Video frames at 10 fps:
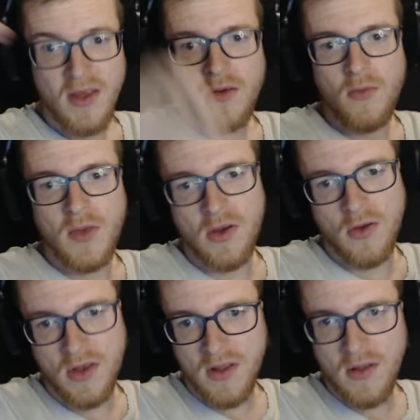We
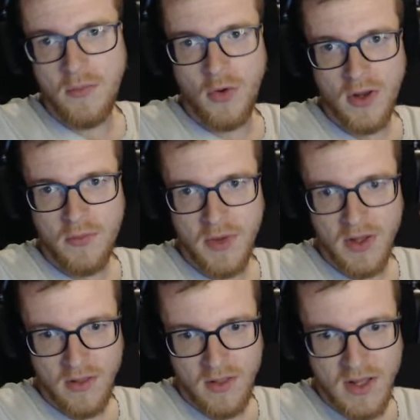could abort it, but
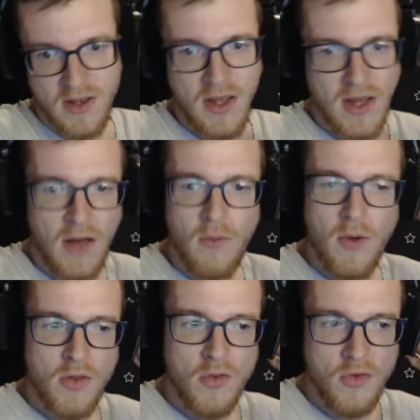I want
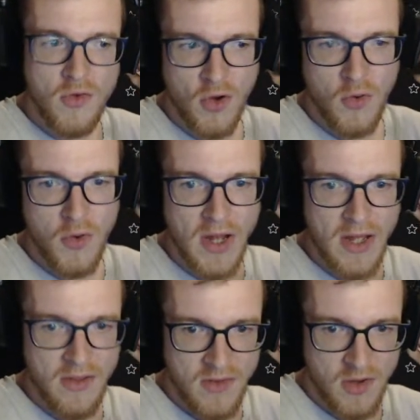to show you
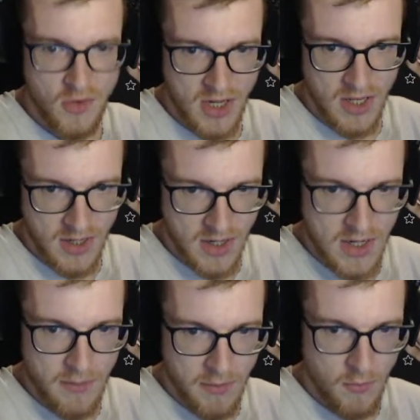guys that you get like a
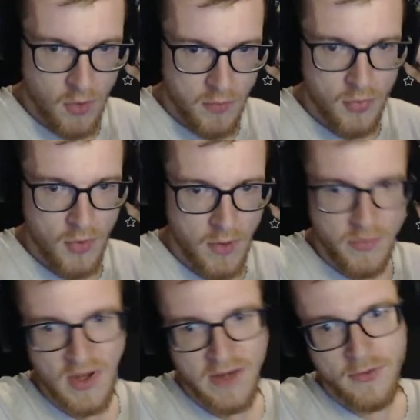couple more prompts
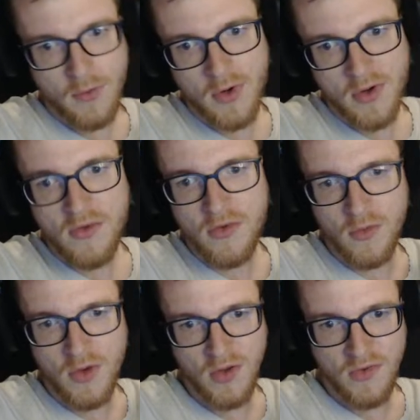afterwards, so
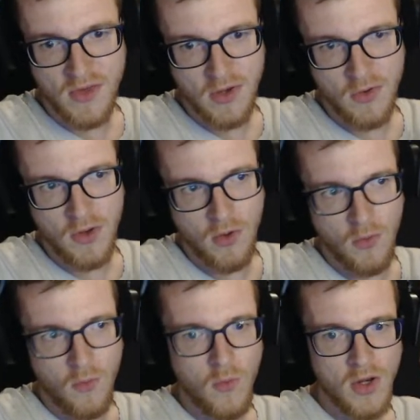just that you know
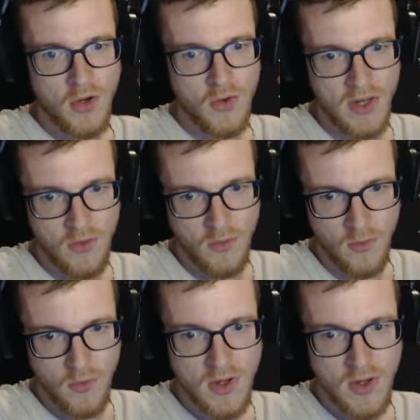what you need to